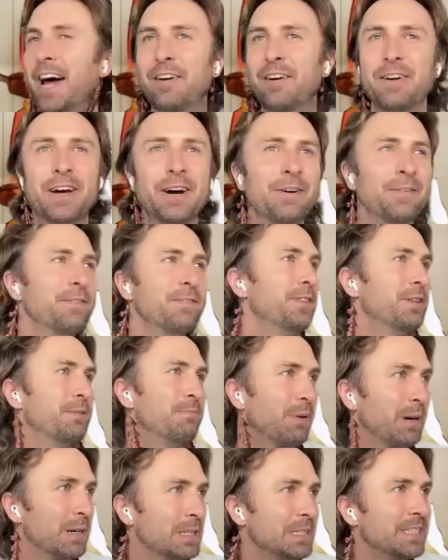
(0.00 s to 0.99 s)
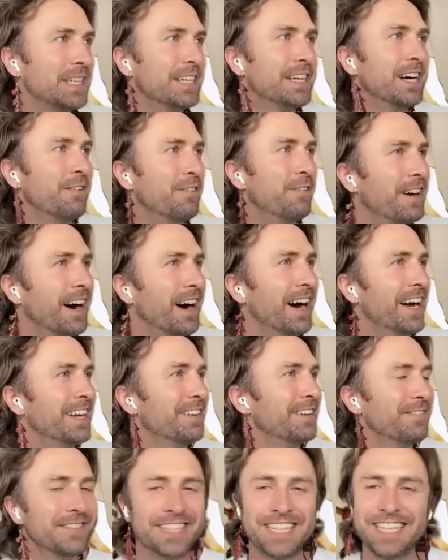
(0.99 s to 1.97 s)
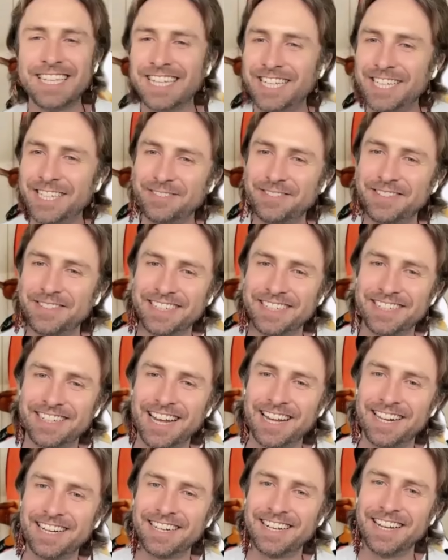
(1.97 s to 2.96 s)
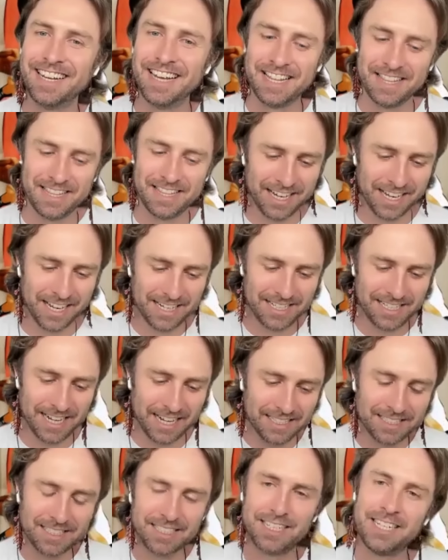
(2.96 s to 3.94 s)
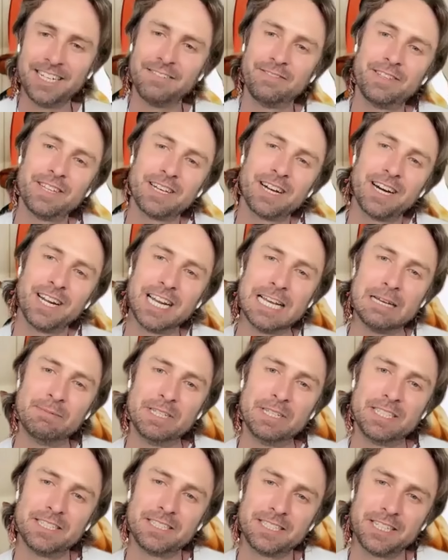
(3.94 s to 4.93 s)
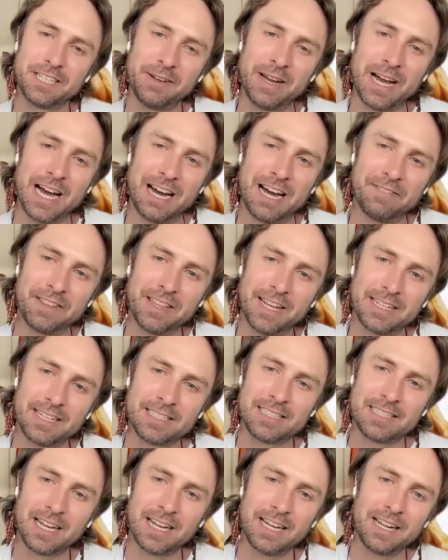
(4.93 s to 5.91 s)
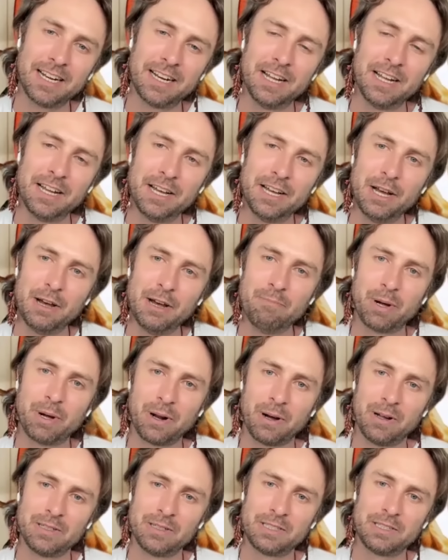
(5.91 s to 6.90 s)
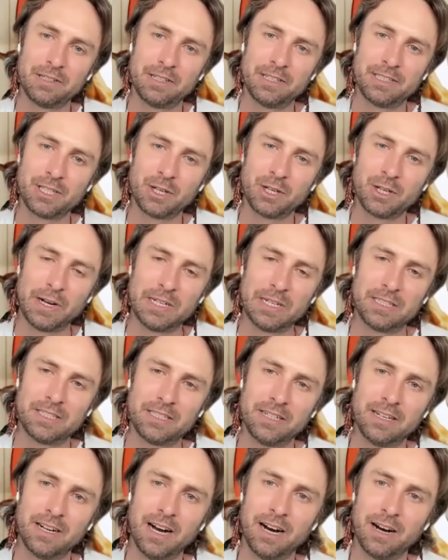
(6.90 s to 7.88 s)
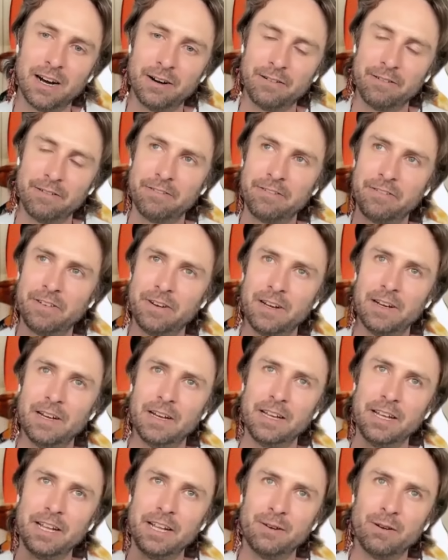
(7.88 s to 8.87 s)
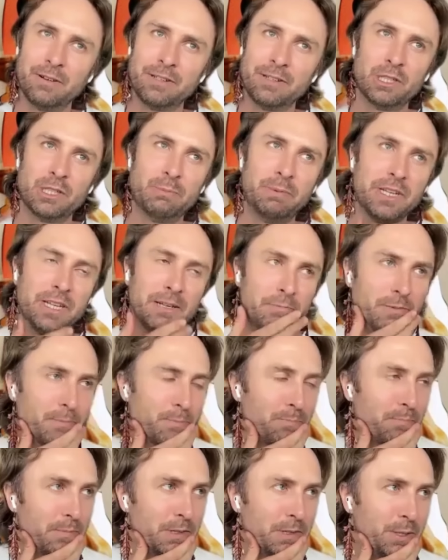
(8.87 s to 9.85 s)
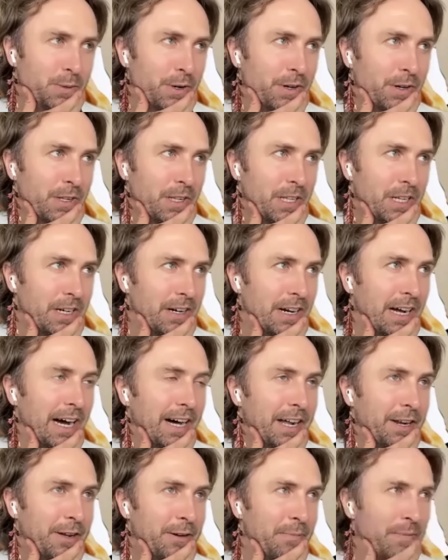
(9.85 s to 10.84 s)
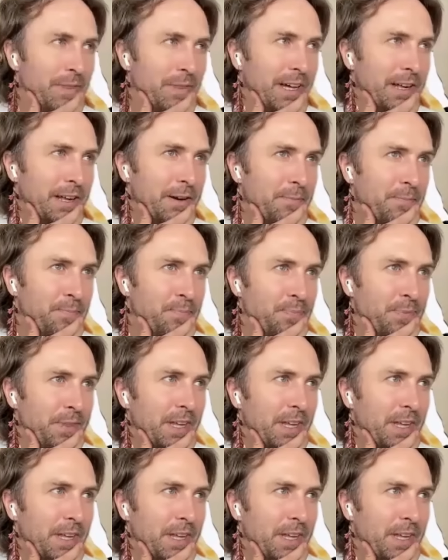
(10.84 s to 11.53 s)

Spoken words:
I don't know, the bursting of kind of leaves and the kind of density of the kind of images that you have in that site. But also this question of, you know, you're speaking to earlier, Adam, that,